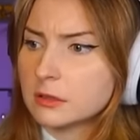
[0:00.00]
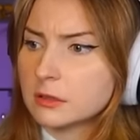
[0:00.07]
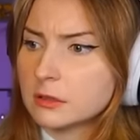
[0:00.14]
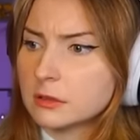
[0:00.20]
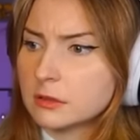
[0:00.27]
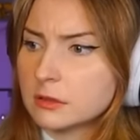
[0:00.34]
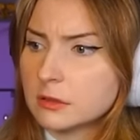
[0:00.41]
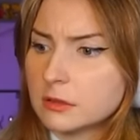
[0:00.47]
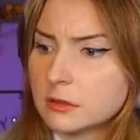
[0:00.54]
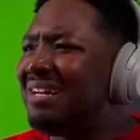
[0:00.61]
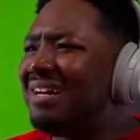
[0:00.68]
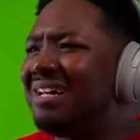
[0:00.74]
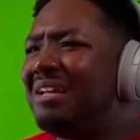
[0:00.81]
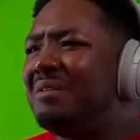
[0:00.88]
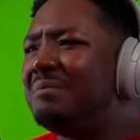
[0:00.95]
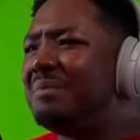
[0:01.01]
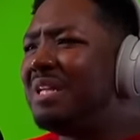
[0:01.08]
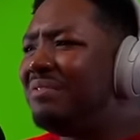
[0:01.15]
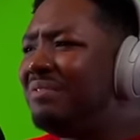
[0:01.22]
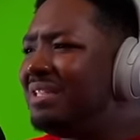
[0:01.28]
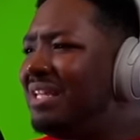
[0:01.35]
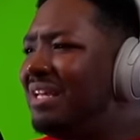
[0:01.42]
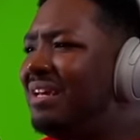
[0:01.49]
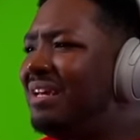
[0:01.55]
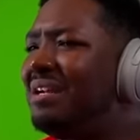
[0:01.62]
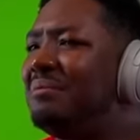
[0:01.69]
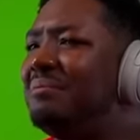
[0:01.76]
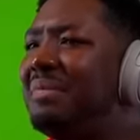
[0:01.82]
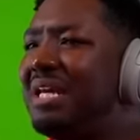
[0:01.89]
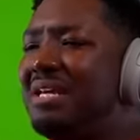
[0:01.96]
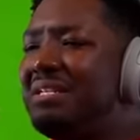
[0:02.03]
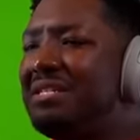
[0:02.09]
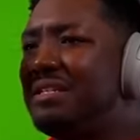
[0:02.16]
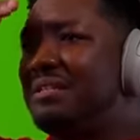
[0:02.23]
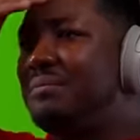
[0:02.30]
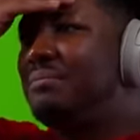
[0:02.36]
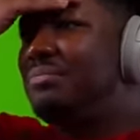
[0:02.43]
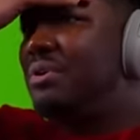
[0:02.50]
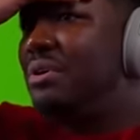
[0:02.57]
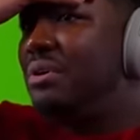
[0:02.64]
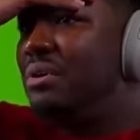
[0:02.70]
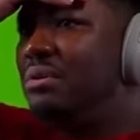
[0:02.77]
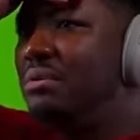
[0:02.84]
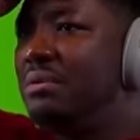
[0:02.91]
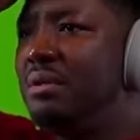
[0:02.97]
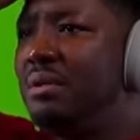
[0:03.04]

My god, I'm loving the animation, bro.